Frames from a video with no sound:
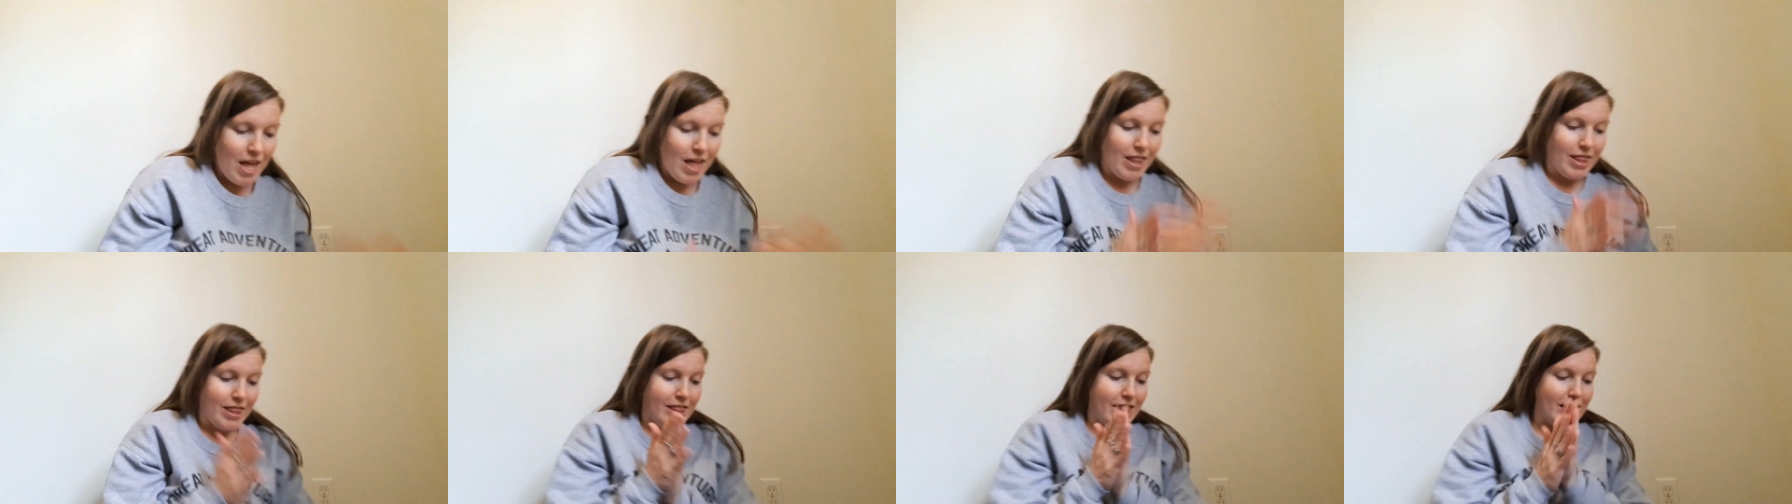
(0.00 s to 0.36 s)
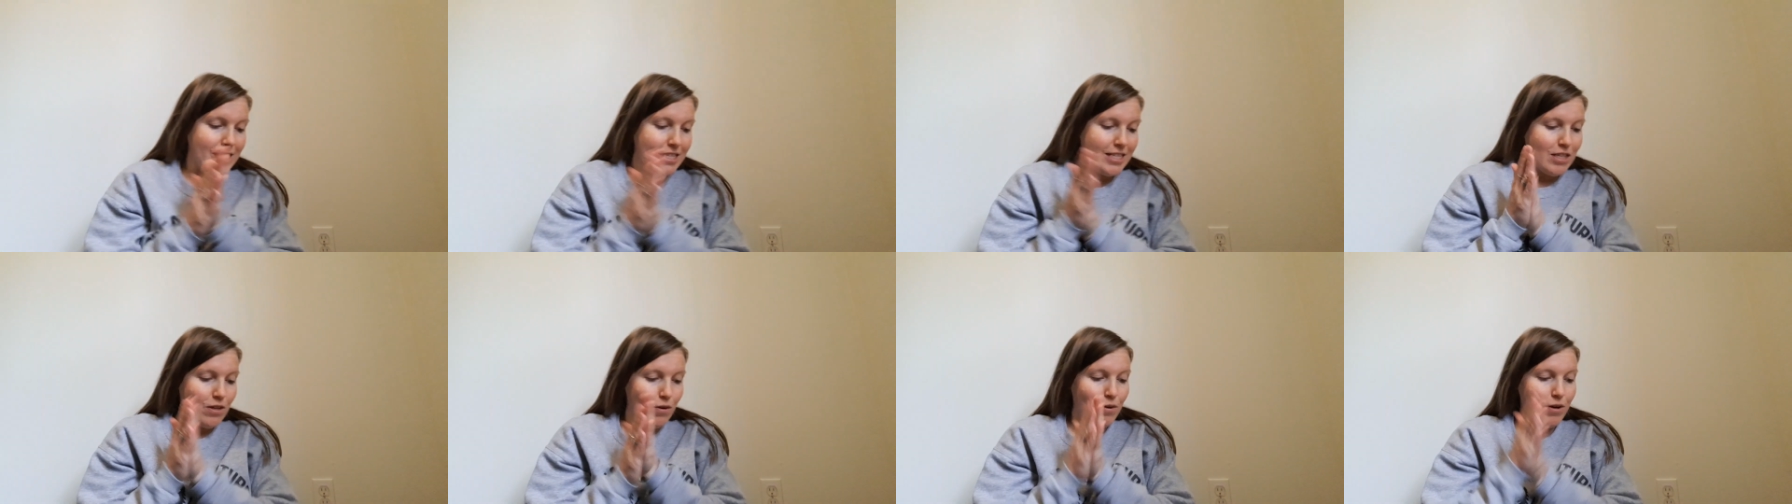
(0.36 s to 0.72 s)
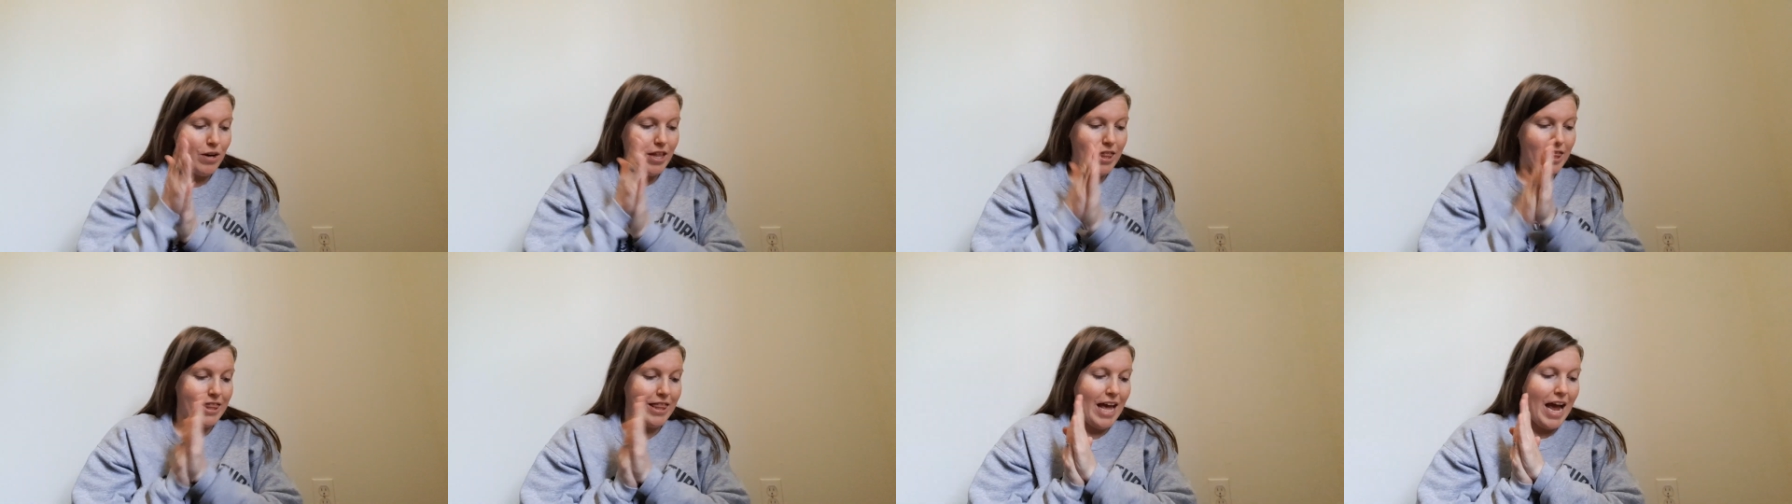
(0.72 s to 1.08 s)
This
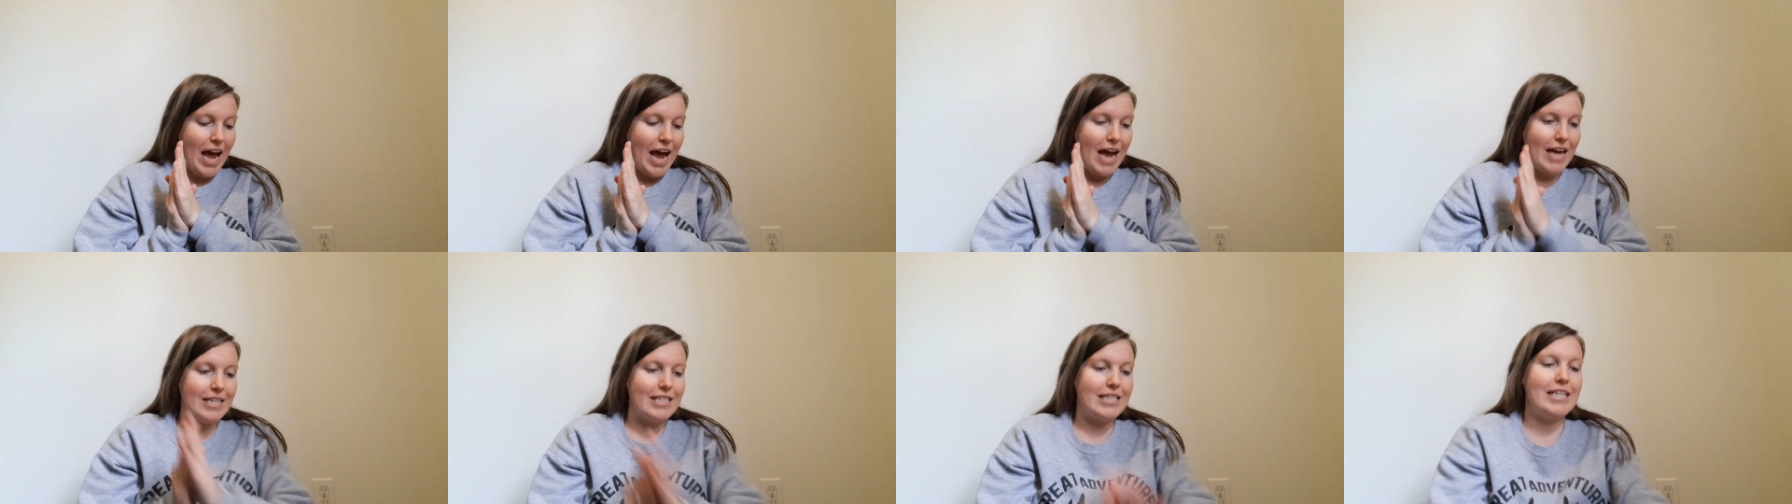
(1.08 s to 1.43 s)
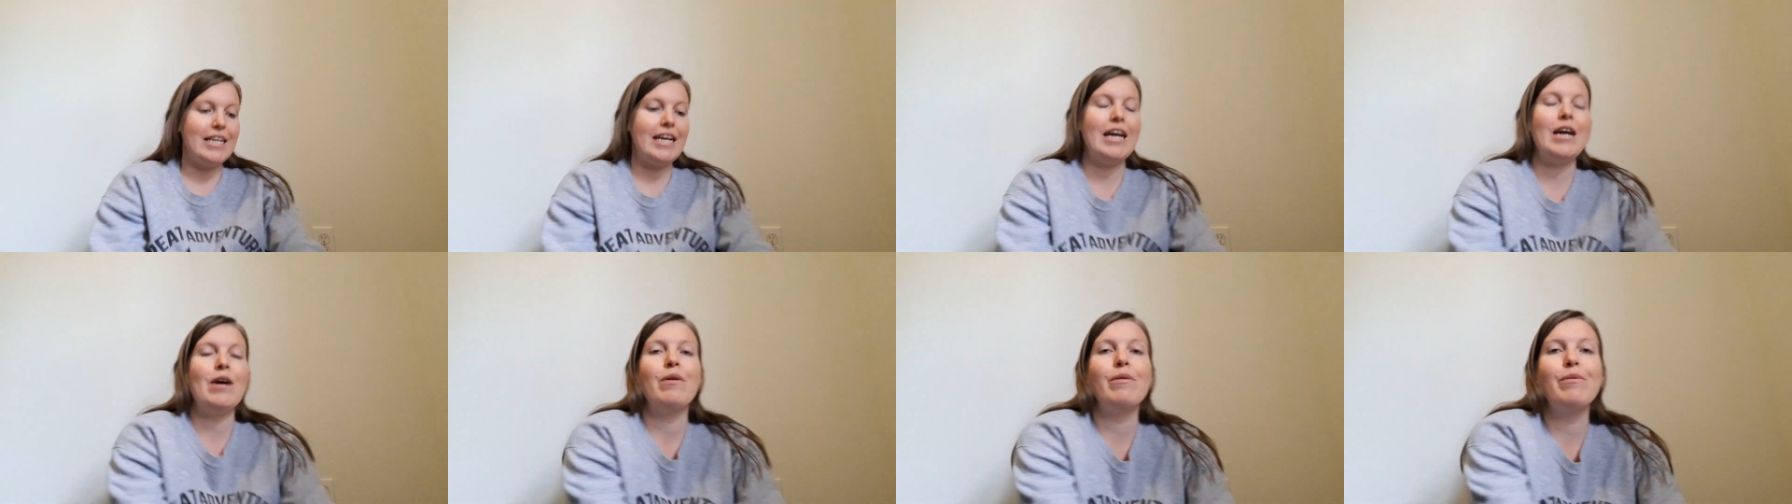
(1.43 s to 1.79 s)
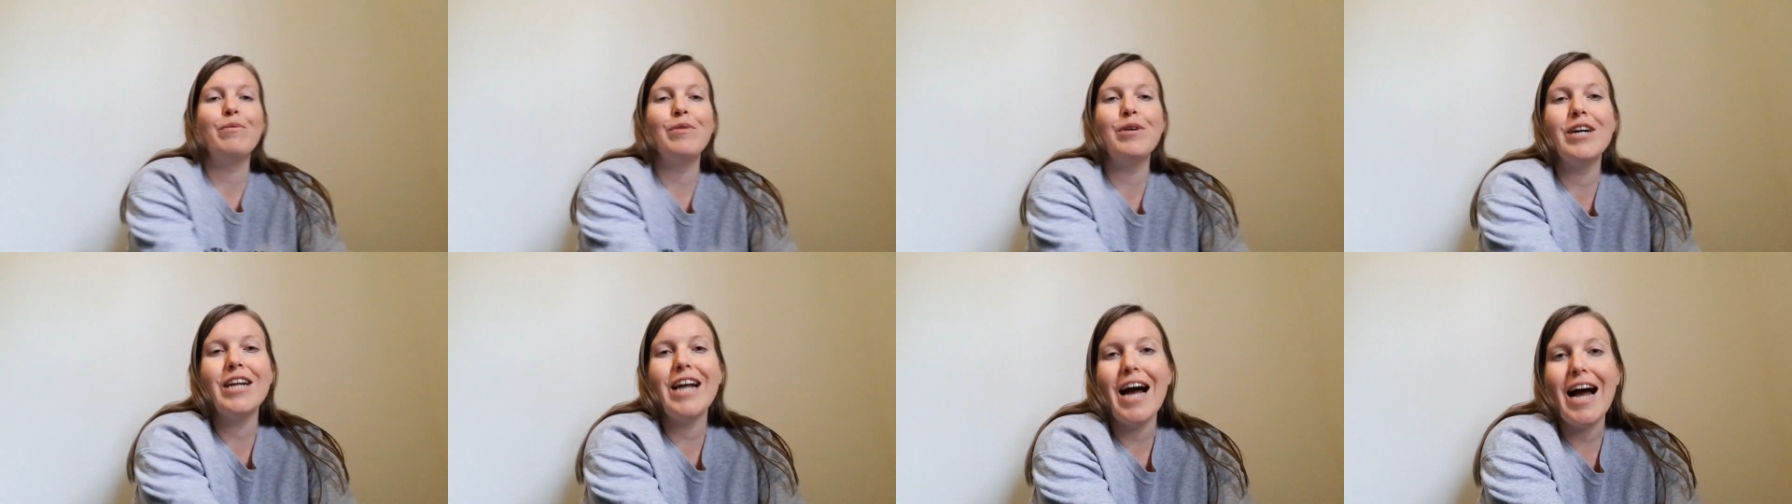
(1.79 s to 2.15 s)
or that.
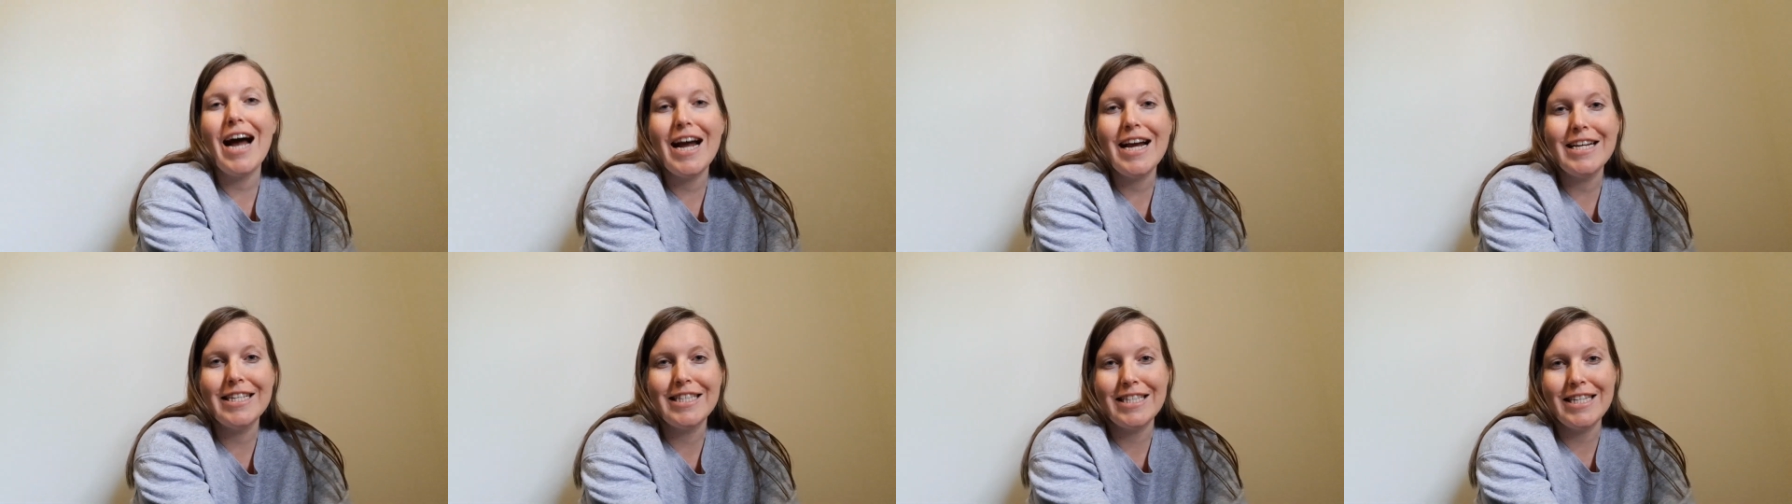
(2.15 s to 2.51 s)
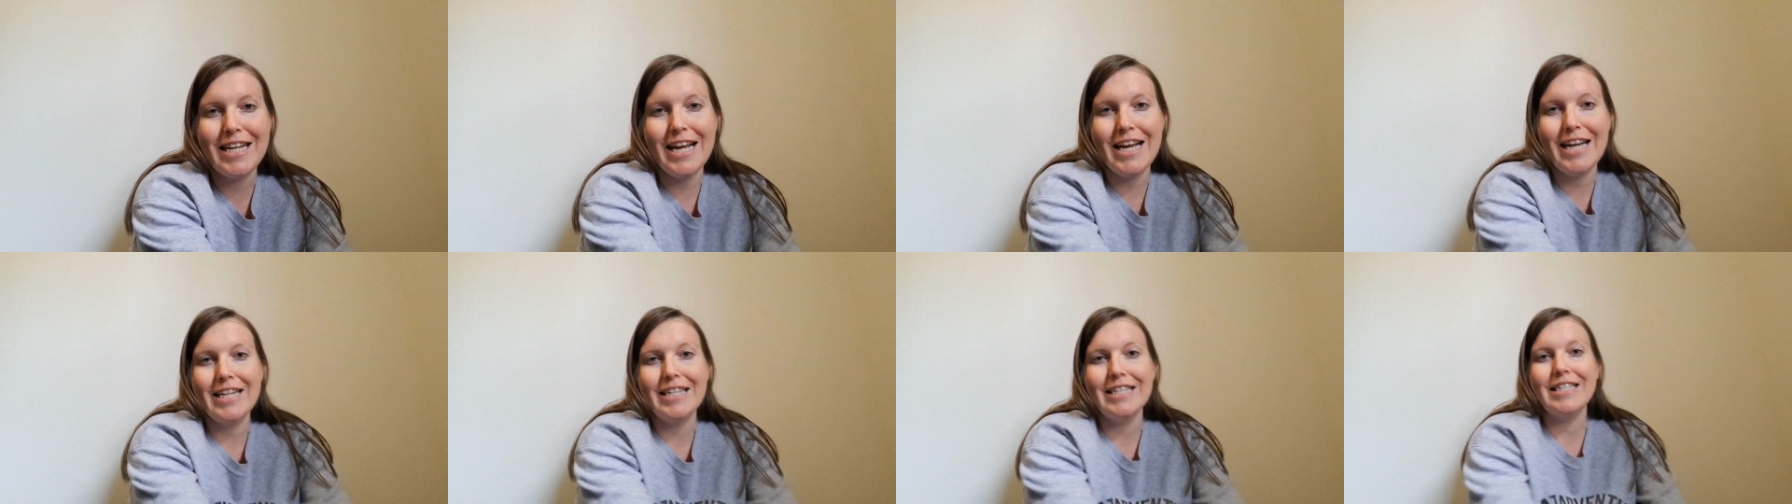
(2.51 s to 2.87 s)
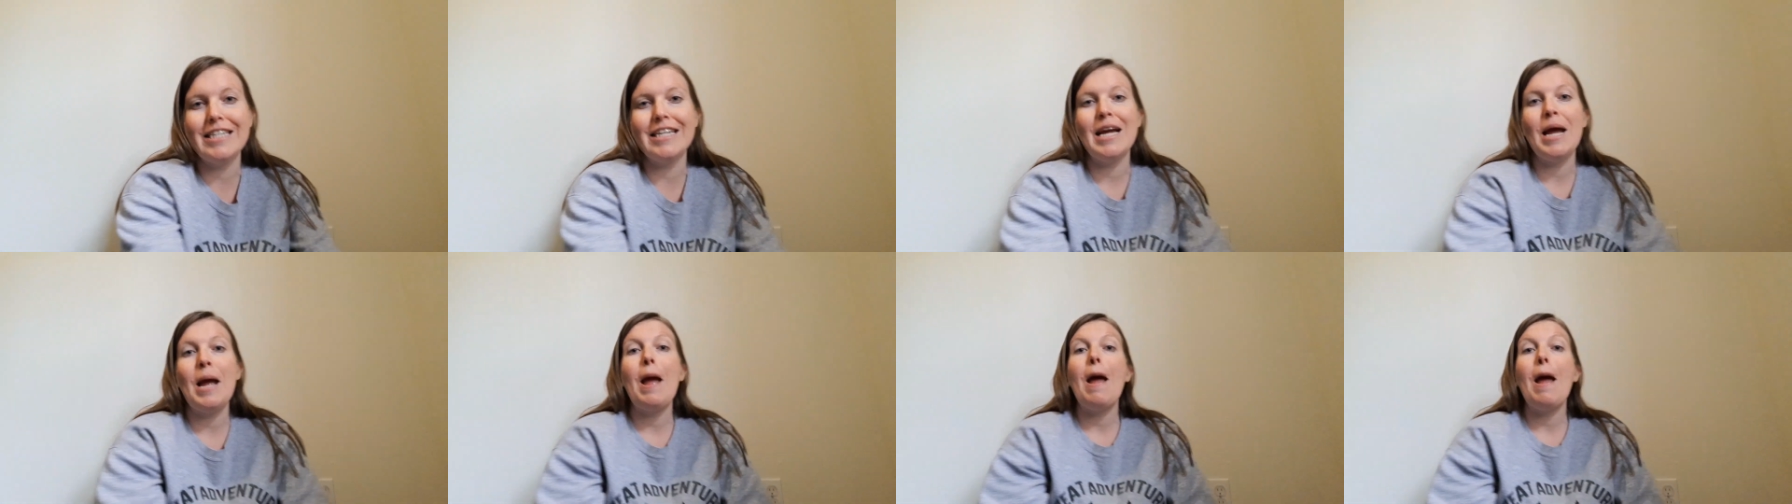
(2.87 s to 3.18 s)
Would I send